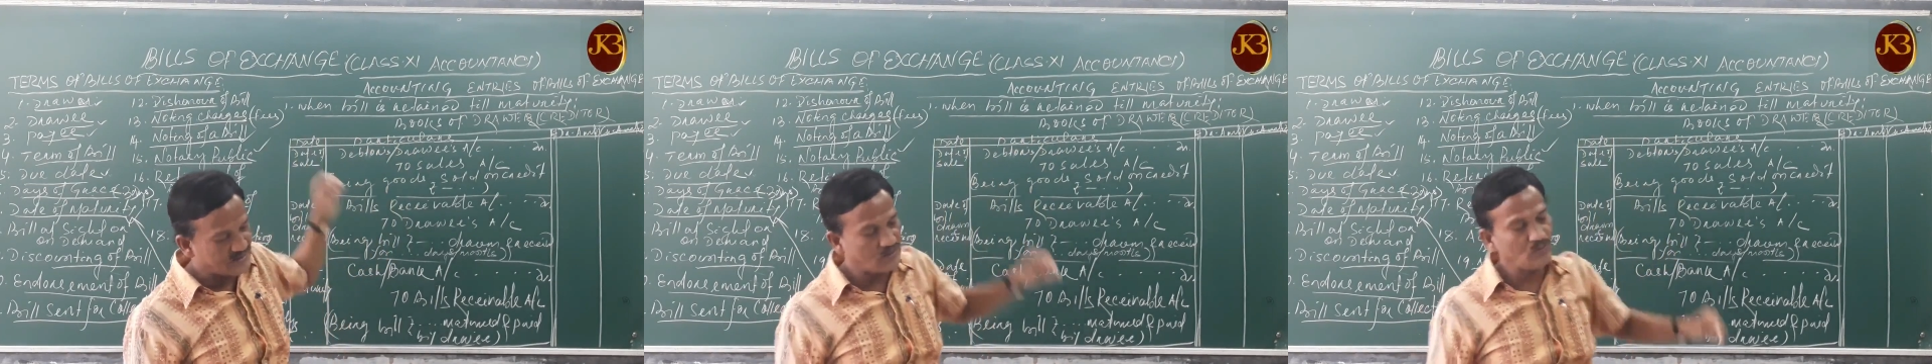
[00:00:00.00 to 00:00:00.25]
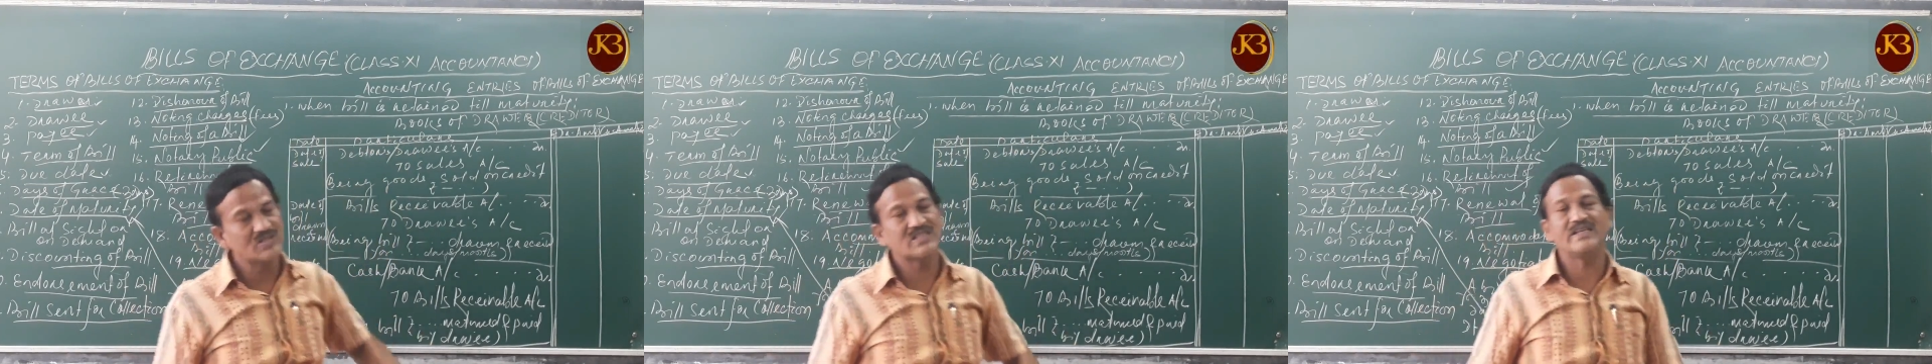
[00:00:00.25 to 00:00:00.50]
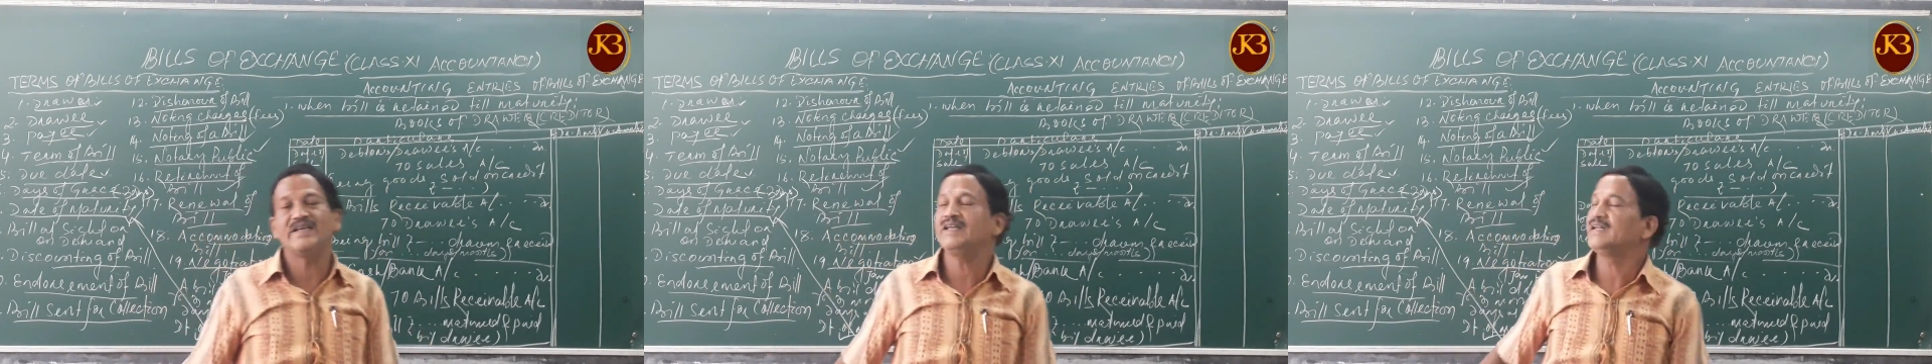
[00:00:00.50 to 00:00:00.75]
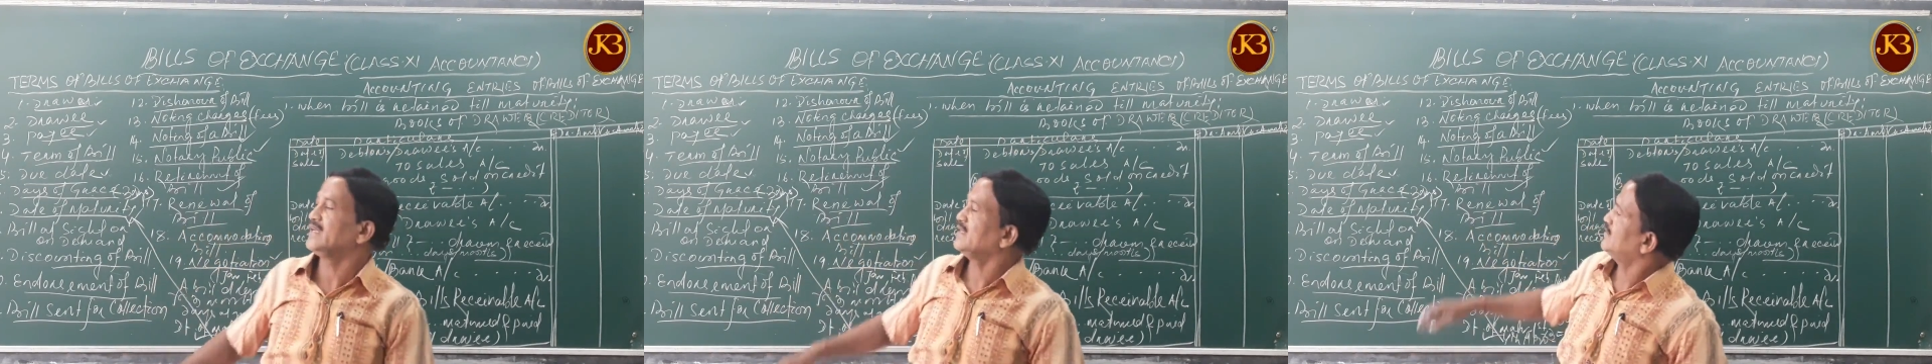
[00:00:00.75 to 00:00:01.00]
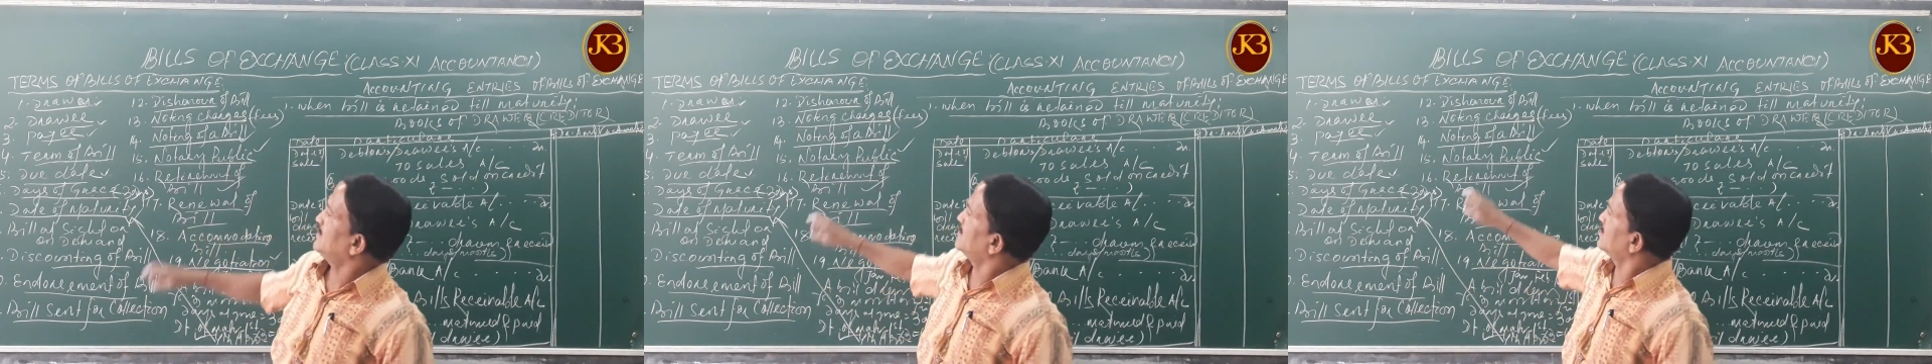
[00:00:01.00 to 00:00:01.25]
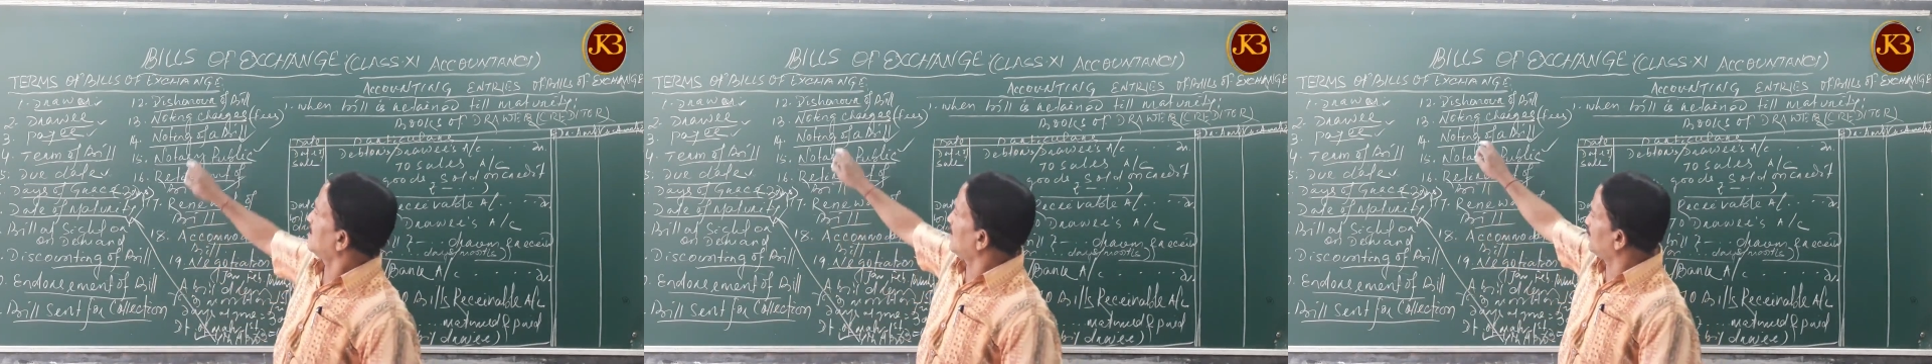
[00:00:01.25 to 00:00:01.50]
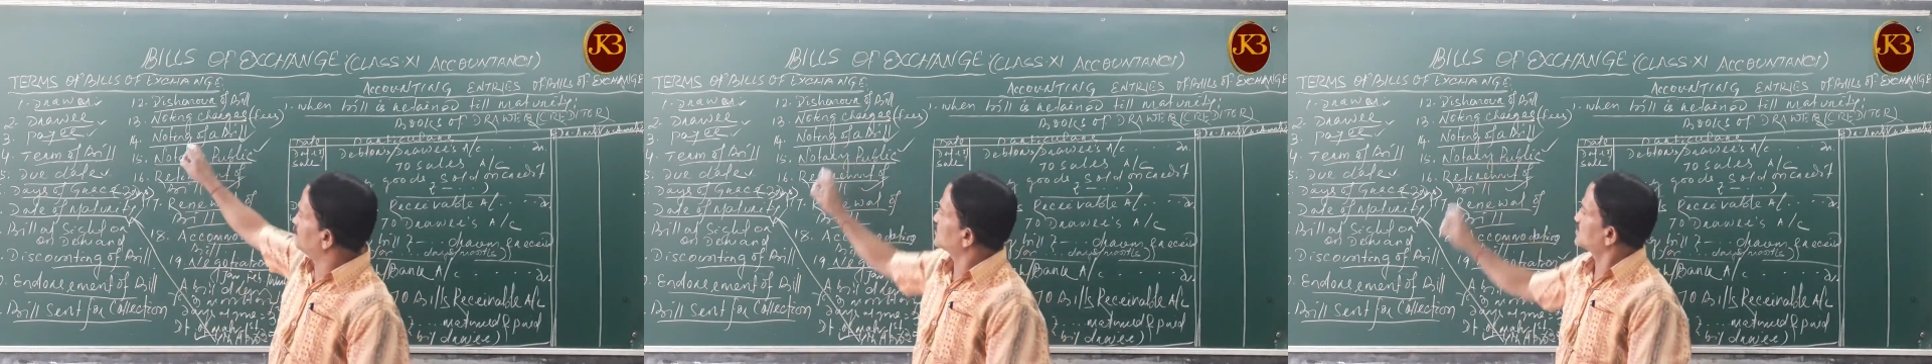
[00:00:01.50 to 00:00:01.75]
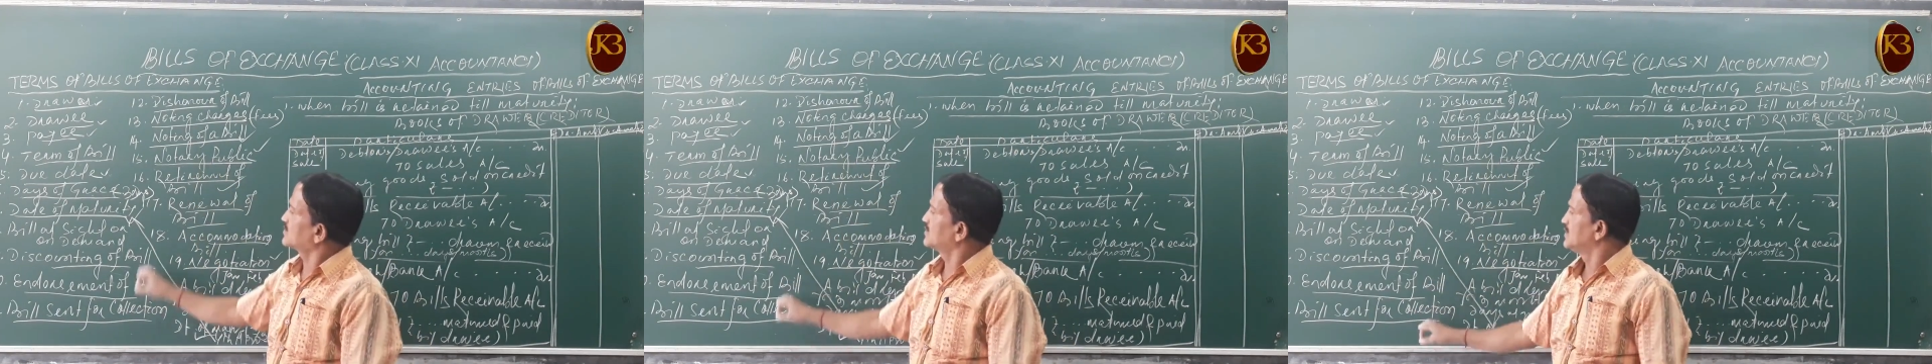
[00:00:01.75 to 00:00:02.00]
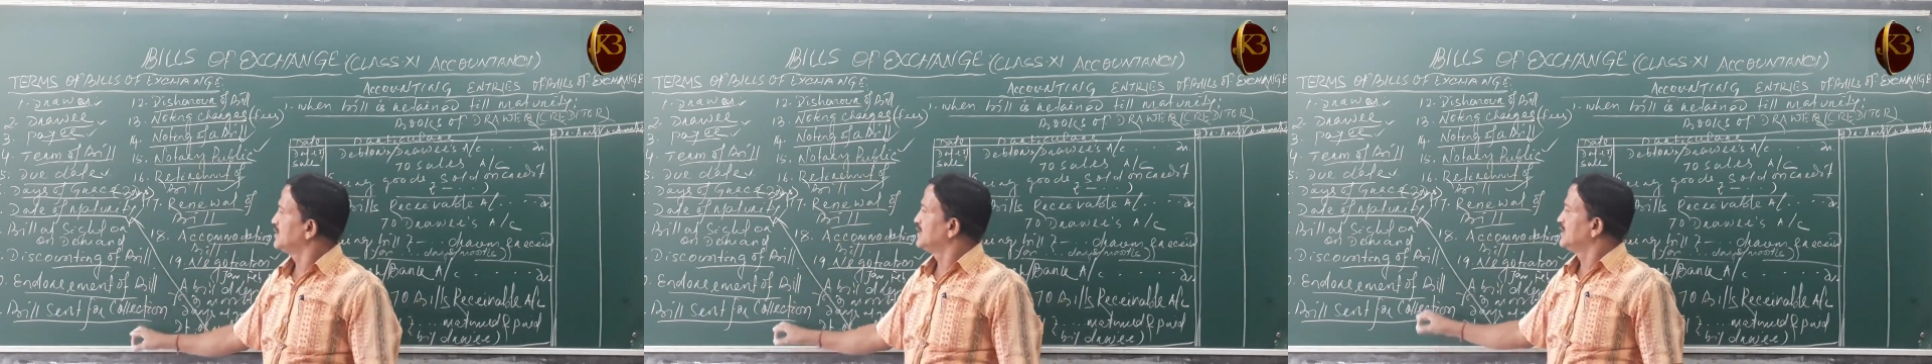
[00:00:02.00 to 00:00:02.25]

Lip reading: you see in the terms,